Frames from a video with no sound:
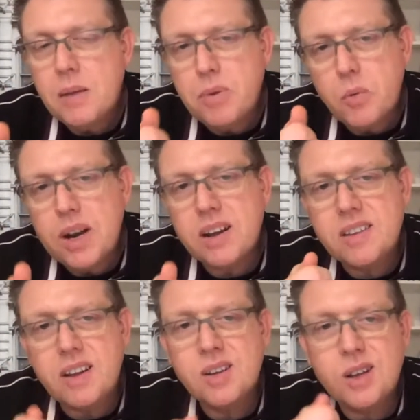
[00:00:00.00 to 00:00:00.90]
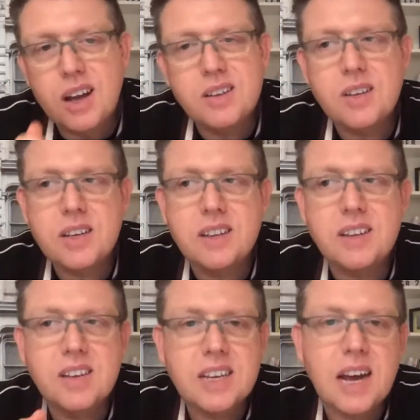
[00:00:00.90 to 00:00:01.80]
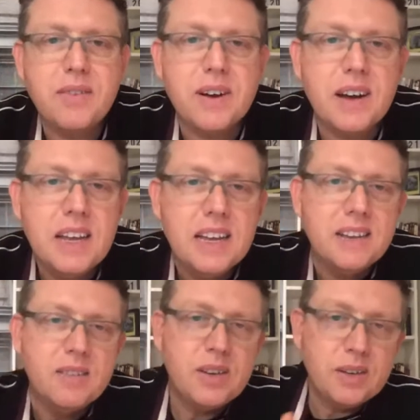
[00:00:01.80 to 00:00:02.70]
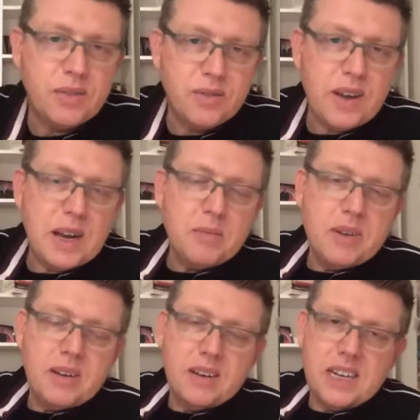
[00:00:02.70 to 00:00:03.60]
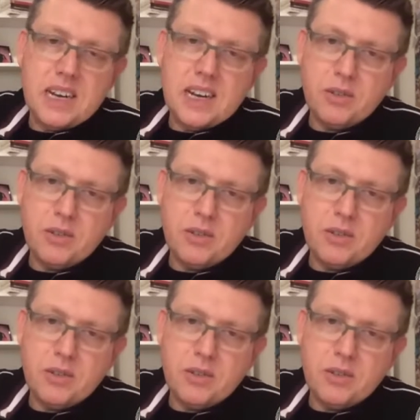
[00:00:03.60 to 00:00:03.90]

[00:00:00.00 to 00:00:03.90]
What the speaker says: But when I started to discover self-development,